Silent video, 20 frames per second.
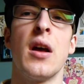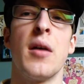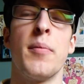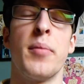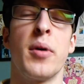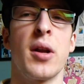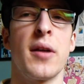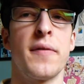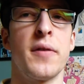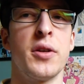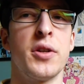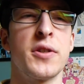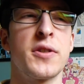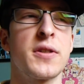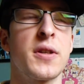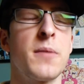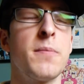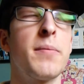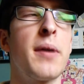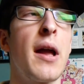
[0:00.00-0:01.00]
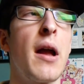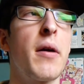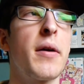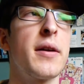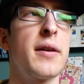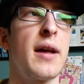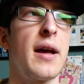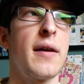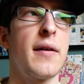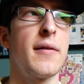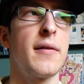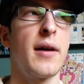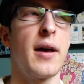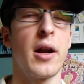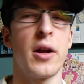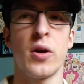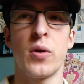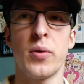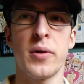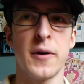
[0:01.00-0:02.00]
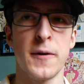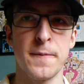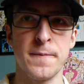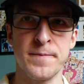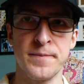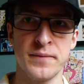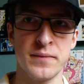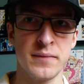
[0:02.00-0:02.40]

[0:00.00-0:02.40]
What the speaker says: but if you just compare it, and I don't want to